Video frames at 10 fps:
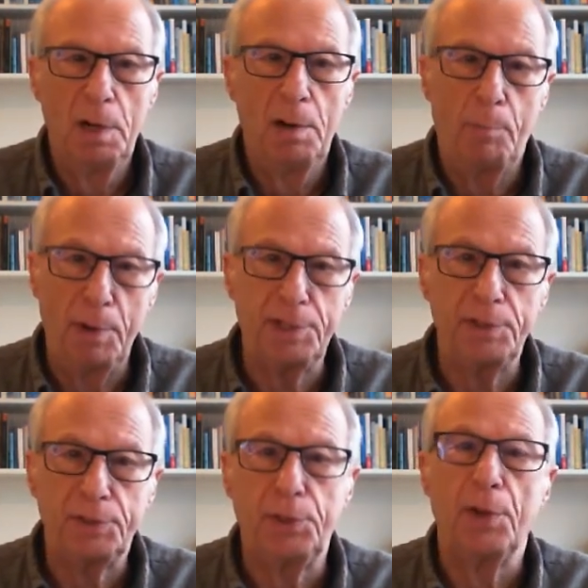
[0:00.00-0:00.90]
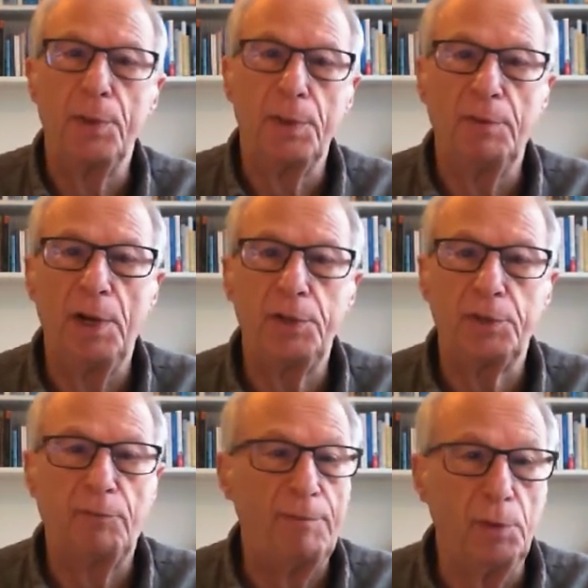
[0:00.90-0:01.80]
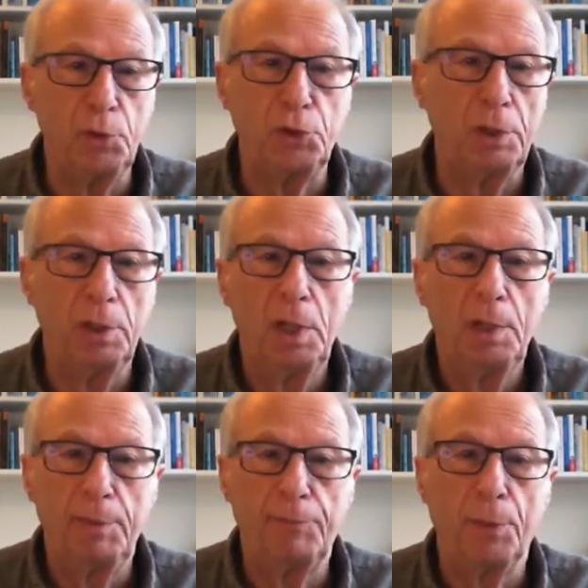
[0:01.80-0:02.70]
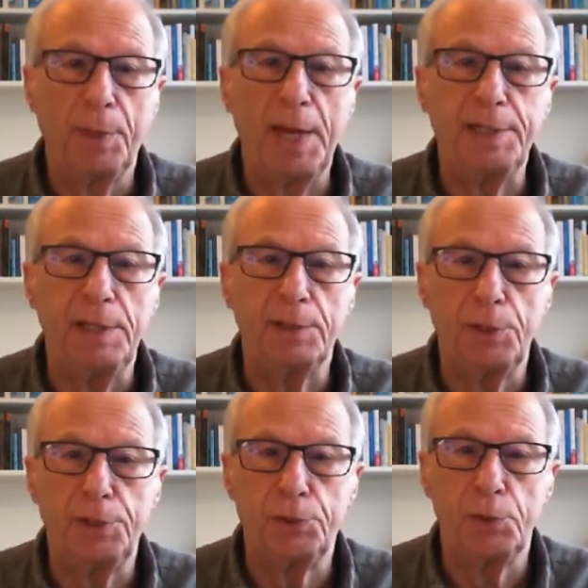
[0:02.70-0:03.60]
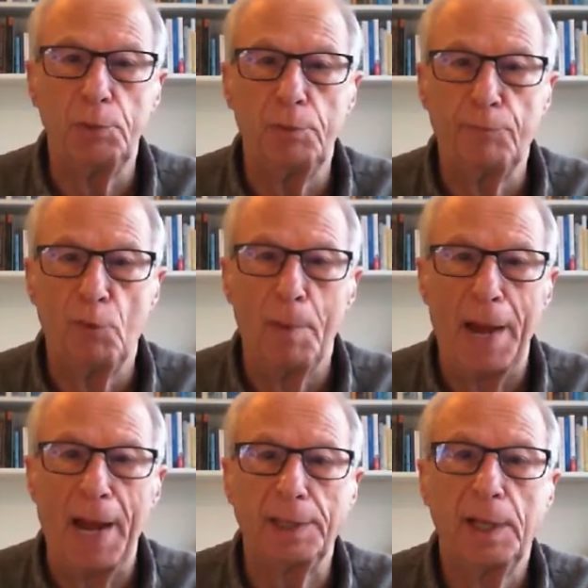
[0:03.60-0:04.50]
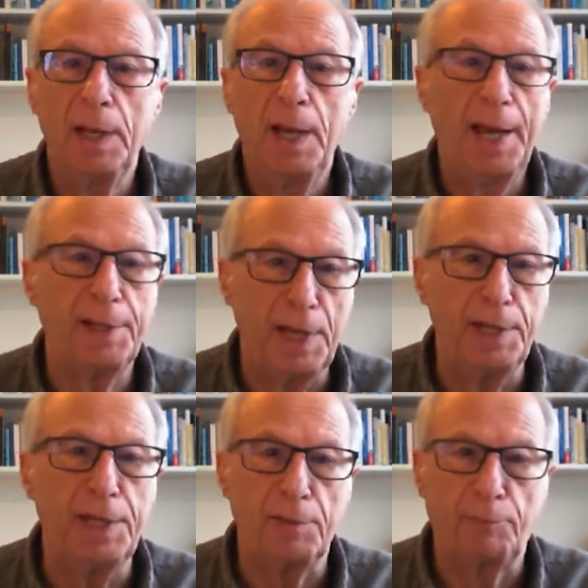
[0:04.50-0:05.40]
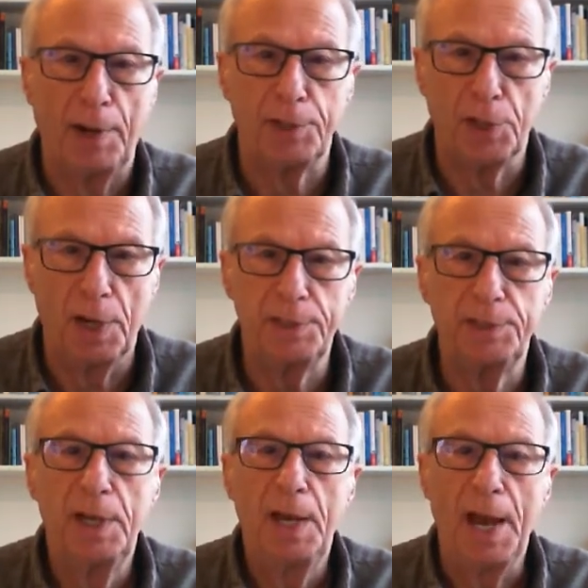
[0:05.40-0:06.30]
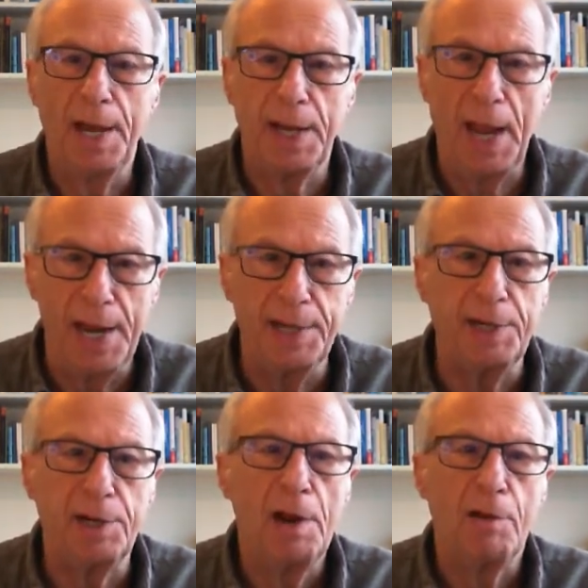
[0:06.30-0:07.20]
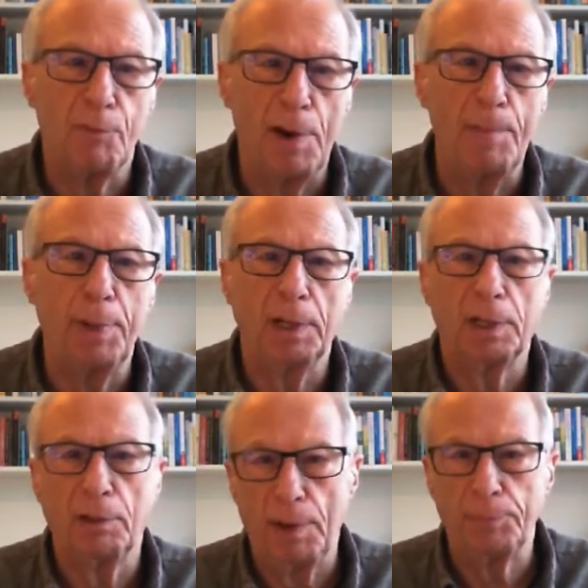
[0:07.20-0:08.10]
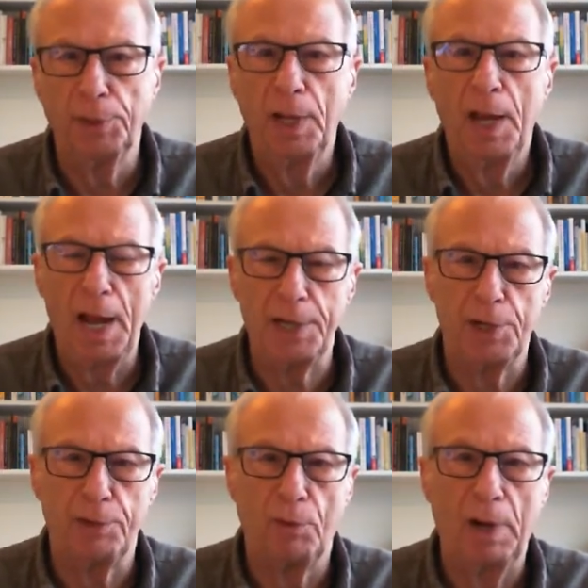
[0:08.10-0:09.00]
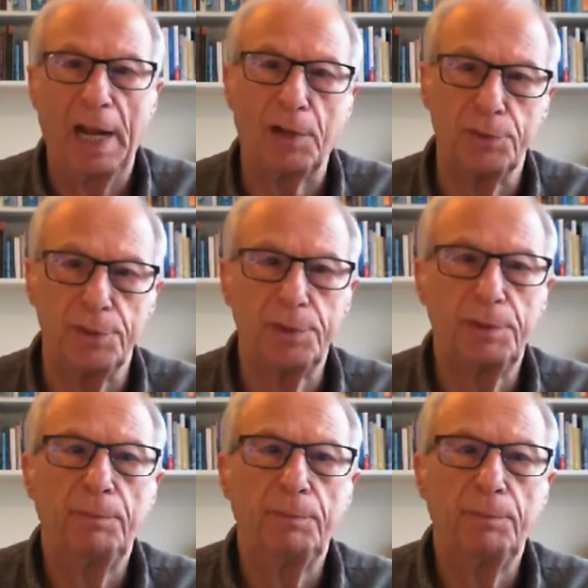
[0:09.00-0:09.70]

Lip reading: Britain stood on the verge of revolution before the 1832 Reform Act extended the franchise and ended rampant corruption at general elections.